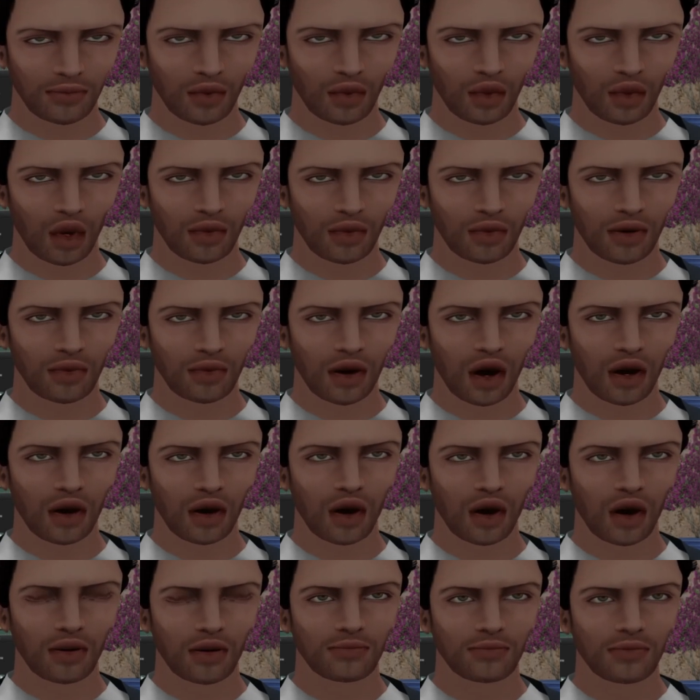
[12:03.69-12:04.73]
and that
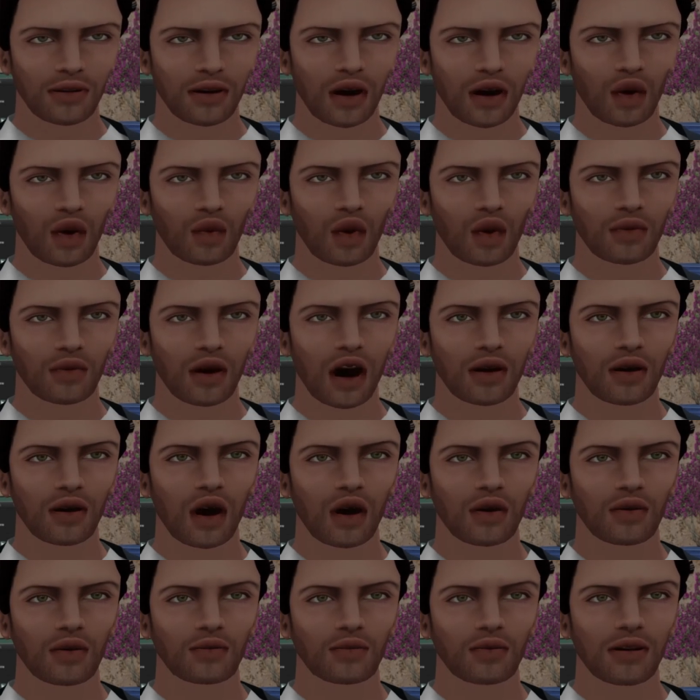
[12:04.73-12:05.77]
will have a massive
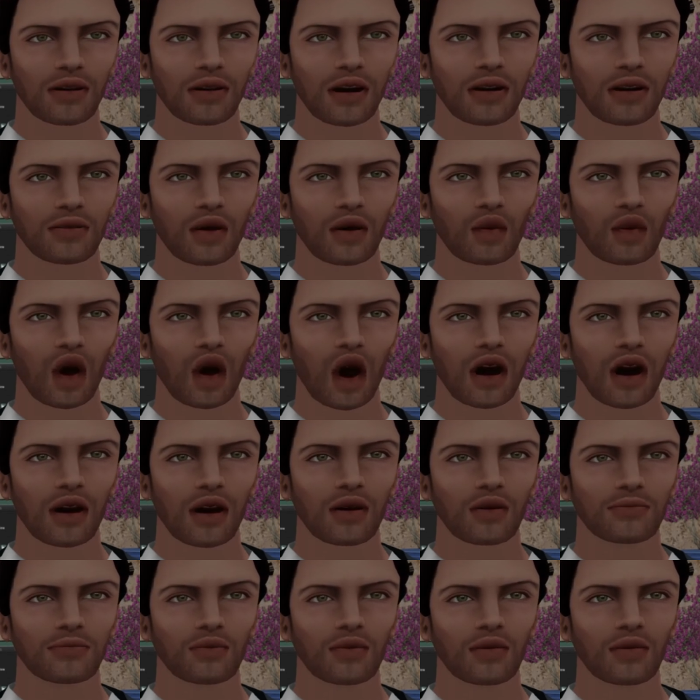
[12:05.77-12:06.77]
impact in our health.